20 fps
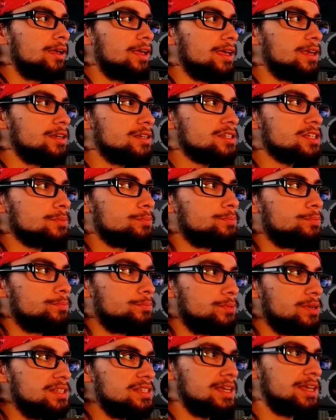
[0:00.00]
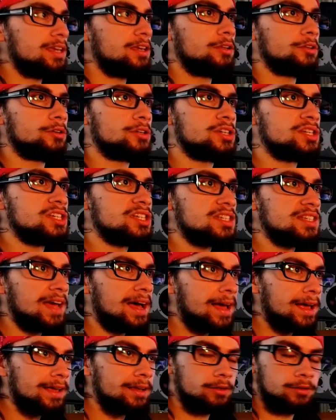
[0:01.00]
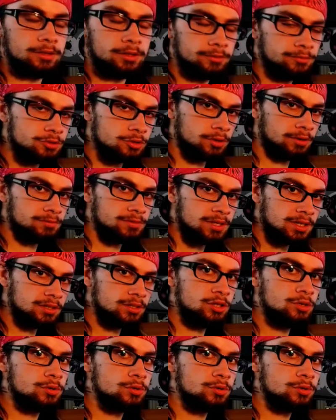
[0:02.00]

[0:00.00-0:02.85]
It is a particular style of drifting.